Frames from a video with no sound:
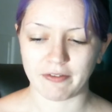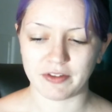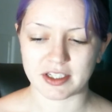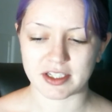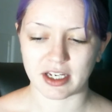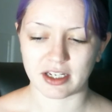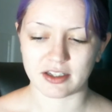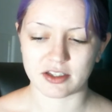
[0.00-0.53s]
these
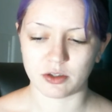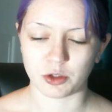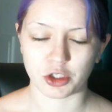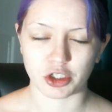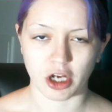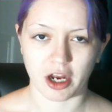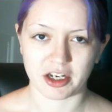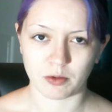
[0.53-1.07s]
kids do
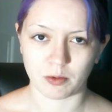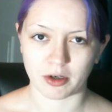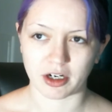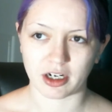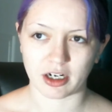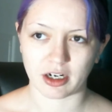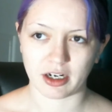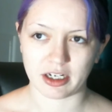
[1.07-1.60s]
shoddy
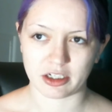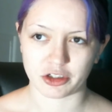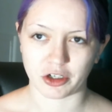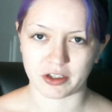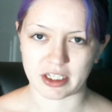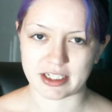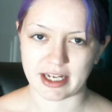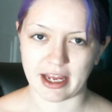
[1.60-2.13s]
work
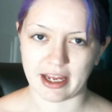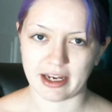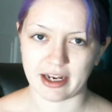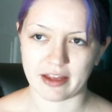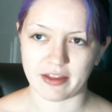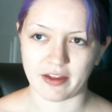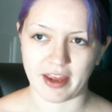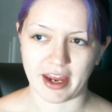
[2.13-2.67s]
during the day,
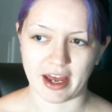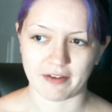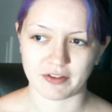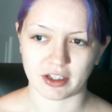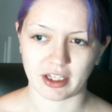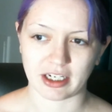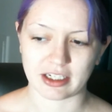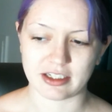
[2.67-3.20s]
and then they have
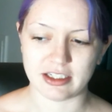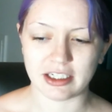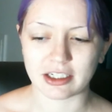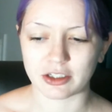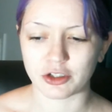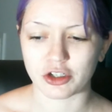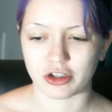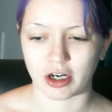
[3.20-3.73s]
to like
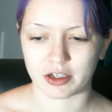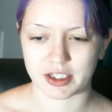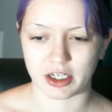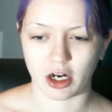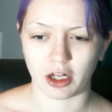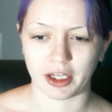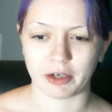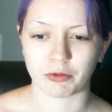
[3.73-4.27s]
deconstruct it
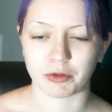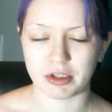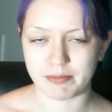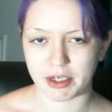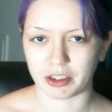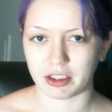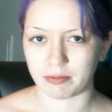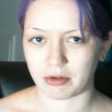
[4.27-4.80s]
all and
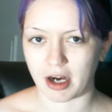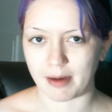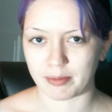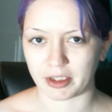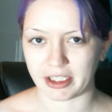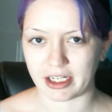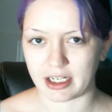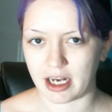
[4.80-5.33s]
rebuild it
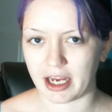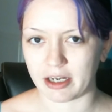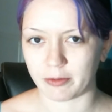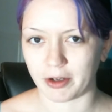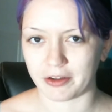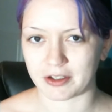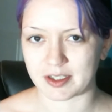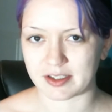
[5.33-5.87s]
properly at night
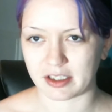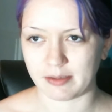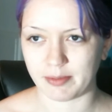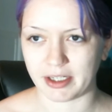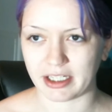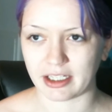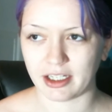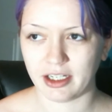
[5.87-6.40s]
while they're
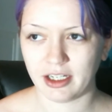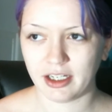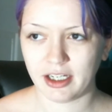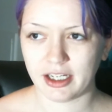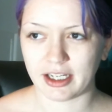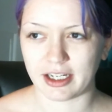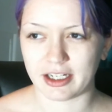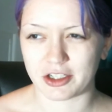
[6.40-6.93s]
sleeping.
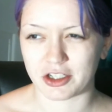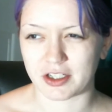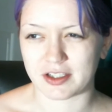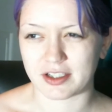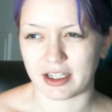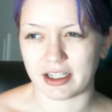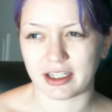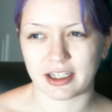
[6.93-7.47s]
And it's just
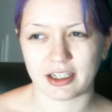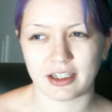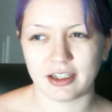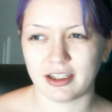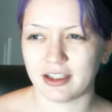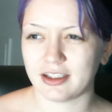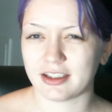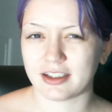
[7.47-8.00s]
like
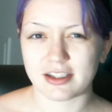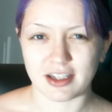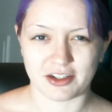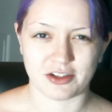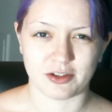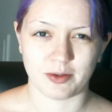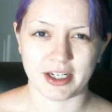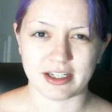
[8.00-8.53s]

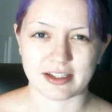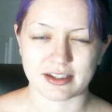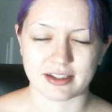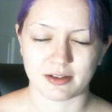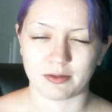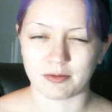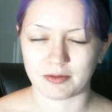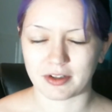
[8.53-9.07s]
such a waste.
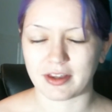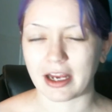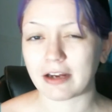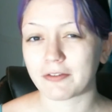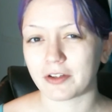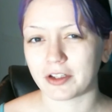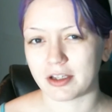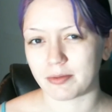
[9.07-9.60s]

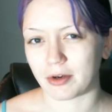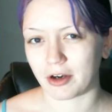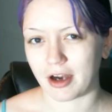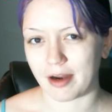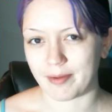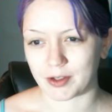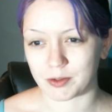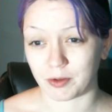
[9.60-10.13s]
Thankfully, the
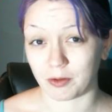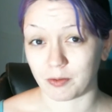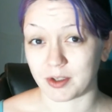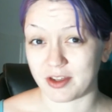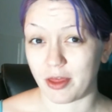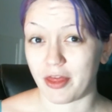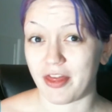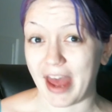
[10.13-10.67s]
program I was with
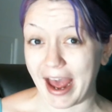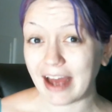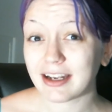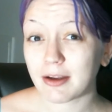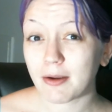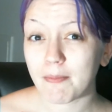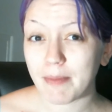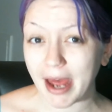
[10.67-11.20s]
wasn't that
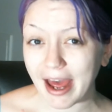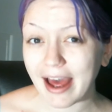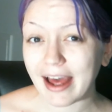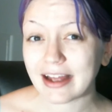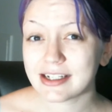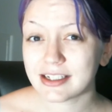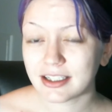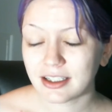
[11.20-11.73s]
bad,